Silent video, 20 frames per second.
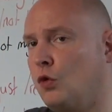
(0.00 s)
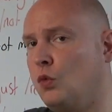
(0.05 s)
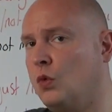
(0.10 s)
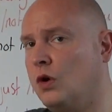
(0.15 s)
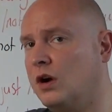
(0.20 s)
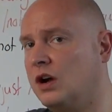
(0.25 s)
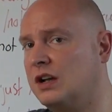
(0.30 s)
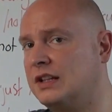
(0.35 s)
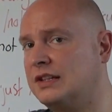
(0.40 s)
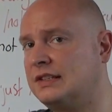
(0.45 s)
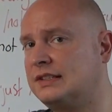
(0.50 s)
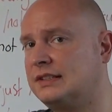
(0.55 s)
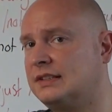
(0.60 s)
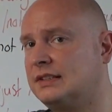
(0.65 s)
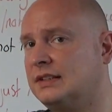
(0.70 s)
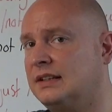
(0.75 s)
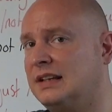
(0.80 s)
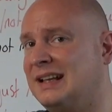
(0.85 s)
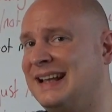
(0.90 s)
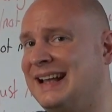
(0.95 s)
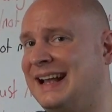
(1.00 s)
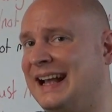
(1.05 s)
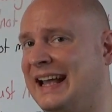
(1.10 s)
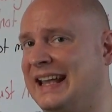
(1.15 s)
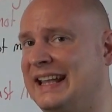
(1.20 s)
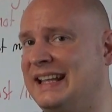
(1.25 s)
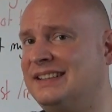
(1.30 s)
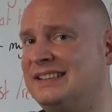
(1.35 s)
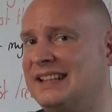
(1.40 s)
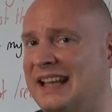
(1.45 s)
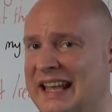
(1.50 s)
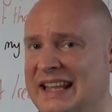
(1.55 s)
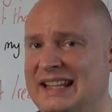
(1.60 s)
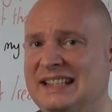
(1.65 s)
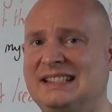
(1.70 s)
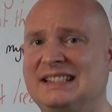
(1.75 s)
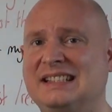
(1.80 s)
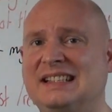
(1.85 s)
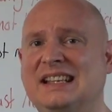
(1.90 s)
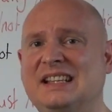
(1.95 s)
words. Hate.
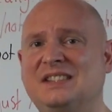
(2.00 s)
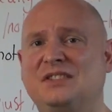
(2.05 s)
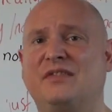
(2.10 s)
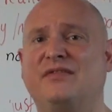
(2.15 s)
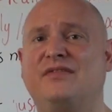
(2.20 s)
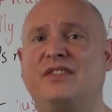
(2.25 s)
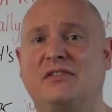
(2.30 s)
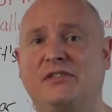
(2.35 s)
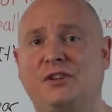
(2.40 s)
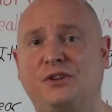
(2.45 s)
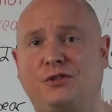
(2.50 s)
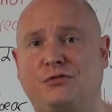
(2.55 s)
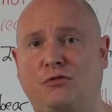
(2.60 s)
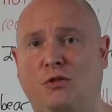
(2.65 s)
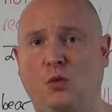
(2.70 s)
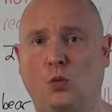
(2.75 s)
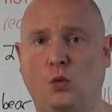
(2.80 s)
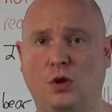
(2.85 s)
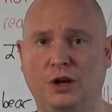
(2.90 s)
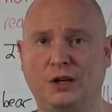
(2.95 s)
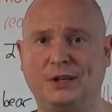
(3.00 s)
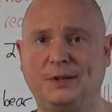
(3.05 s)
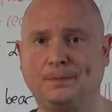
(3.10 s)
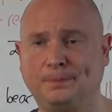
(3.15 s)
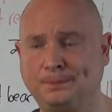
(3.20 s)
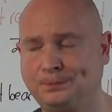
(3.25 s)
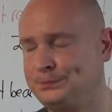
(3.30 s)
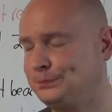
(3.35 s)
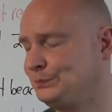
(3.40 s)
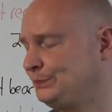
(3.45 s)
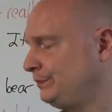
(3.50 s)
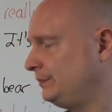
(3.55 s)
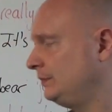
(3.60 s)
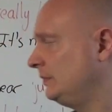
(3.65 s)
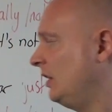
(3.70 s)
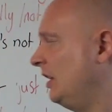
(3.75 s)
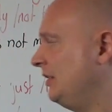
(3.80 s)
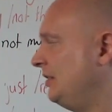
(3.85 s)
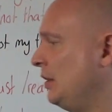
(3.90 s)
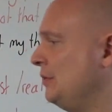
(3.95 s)
Hate is a very strong word.
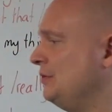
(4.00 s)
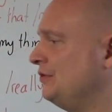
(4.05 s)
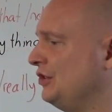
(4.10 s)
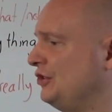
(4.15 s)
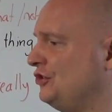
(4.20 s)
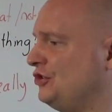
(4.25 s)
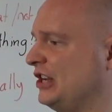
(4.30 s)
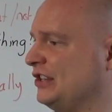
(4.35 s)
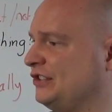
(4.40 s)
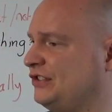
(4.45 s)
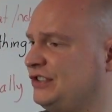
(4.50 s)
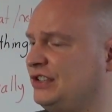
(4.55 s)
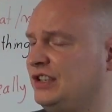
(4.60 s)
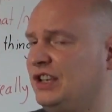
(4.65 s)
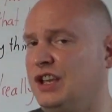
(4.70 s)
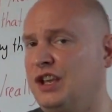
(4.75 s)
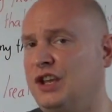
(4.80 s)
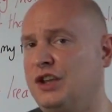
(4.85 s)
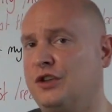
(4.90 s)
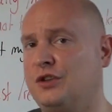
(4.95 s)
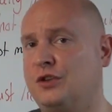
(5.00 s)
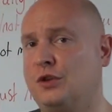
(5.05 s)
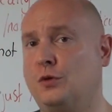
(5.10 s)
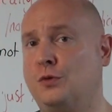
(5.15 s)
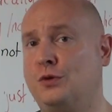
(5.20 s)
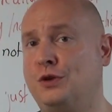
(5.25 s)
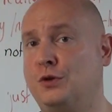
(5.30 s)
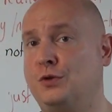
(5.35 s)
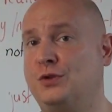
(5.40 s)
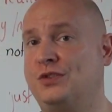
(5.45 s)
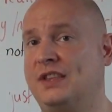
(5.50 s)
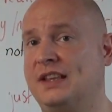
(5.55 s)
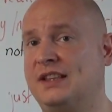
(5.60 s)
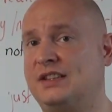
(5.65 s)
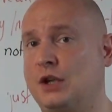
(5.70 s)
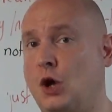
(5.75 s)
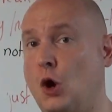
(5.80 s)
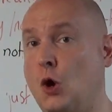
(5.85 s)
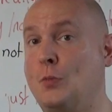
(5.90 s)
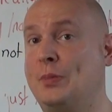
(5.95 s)
I don't suggest you use
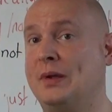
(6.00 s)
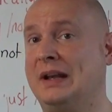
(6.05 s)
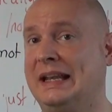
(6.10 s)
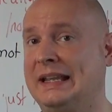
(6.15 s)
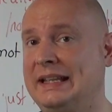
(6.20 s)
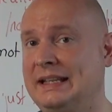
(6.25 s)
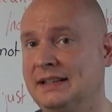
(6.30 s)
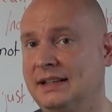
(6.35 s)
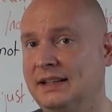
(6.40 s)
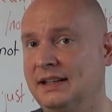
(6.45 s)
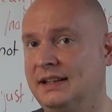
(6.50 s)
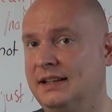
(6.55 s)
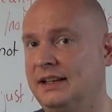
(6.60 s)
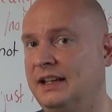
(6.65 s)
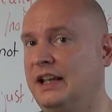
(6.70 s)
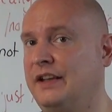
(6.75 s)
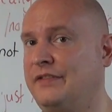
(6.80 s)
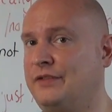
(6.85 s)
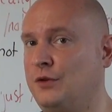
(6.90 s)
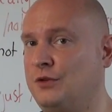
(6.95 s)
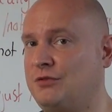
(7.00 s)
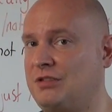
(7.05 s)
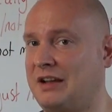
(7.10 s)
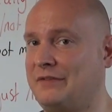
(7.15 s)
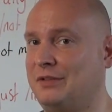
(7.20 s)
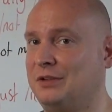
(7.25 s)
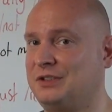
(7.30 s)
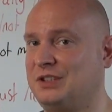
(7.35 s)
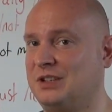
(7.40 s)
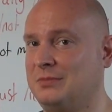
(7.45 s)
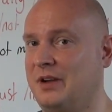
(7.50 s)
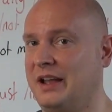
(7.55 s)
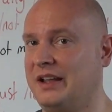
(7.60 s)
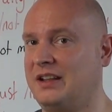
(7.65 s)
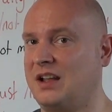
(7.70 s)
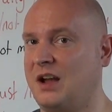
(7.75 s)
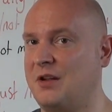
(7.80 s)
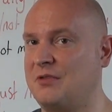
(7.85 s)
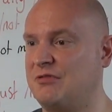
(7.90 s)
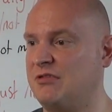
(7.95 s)
this openly. If you travel to my
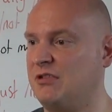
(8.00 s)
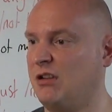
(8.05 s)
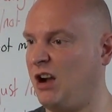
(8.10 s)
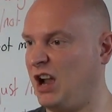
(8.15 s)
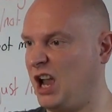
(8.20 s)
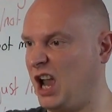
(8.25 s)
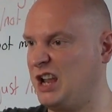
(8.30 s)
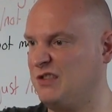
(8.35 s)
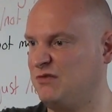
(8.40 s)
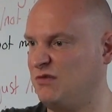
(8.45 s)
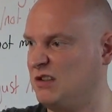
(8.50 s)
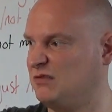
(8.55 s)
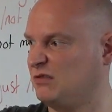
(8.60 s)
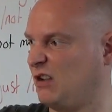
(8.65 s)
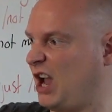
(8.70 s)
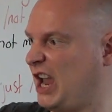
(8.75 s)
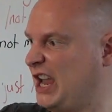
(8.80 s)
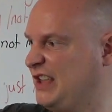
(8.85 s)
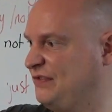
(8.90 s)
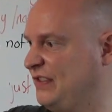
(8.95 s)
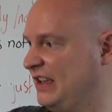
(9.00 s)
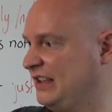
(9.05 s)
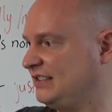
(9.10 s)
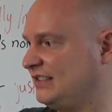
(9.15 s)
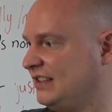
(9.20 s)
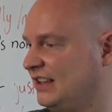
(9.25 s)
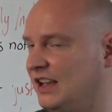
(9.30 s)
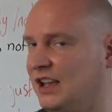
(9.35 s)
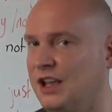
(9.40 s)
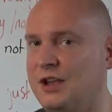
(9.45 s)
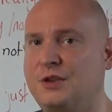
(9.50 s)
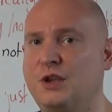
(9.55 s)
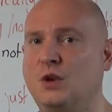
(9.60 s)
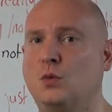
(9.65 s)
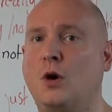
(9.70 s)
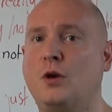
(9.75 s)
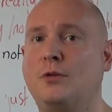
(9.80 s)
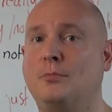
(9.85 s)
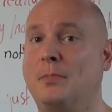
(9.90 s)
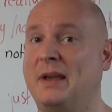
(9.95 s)
country, I hate this, you
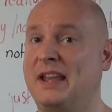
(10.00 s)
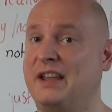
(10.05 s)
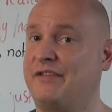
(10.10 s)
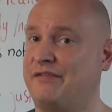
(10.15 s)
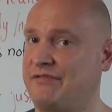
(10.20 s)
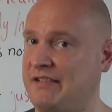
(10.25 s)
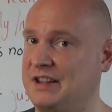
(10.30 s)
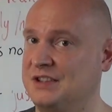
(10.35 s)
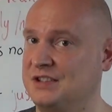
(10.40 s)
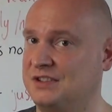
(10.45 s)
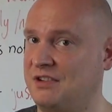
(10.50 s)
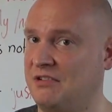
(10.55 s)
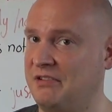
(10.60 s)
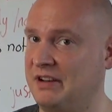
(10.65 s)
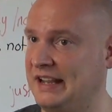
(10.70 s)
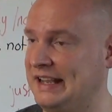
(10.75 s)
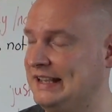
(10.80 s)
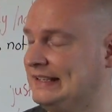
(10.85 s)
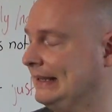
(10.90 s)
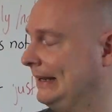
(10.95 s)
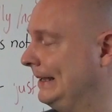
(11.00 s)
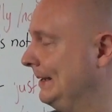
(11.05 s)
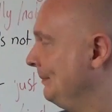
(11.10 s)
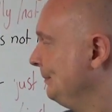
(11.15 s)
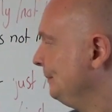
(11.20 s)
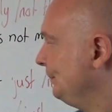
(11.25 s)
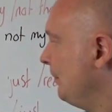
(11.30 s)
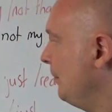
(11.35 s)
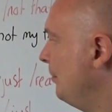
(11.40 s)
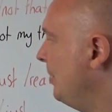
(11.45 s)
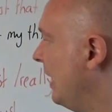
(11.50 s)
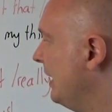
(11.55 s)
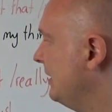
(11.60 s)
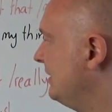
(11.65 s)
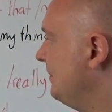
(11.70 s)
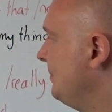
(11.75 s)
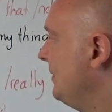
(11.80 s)
won't make friends very easily. But